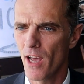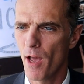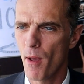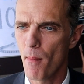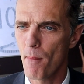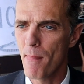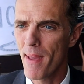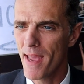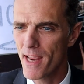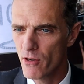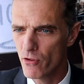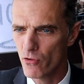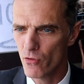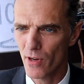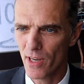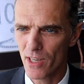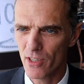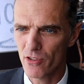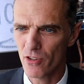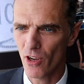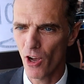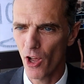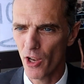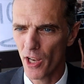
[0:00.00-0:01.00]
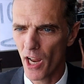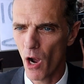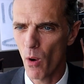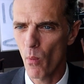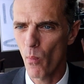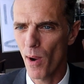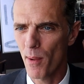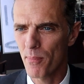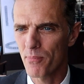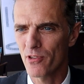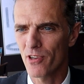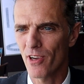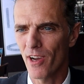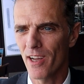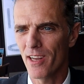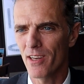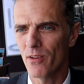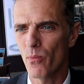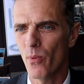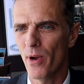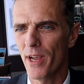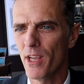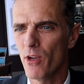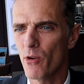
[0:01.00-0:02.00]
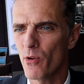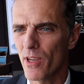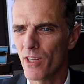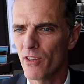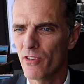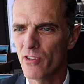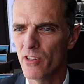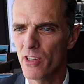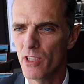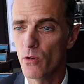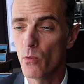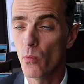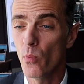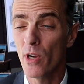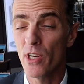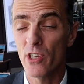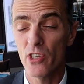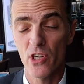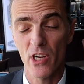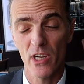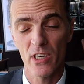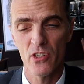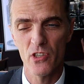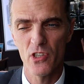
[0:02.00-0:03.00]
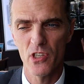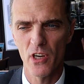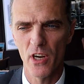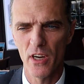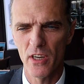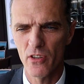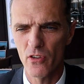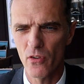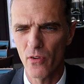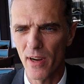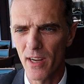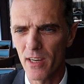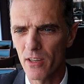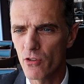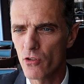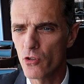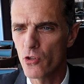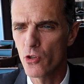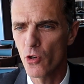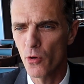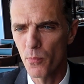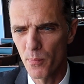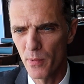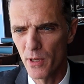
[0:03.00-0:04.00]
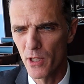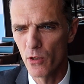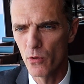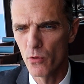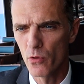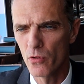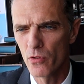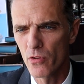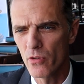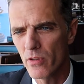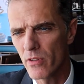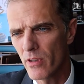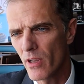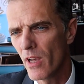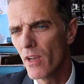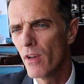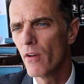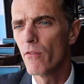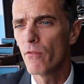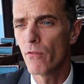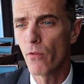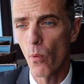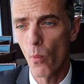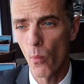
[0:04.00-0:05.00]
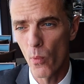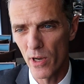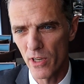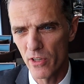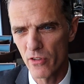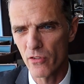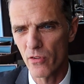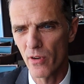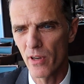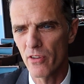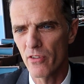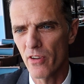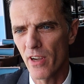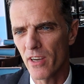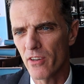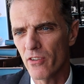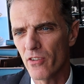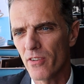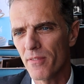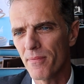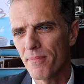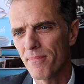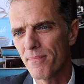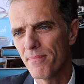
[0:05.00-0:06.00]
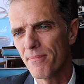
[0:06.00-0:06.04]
a matrix on our website where you can see which exchange rate should be used for which transaction.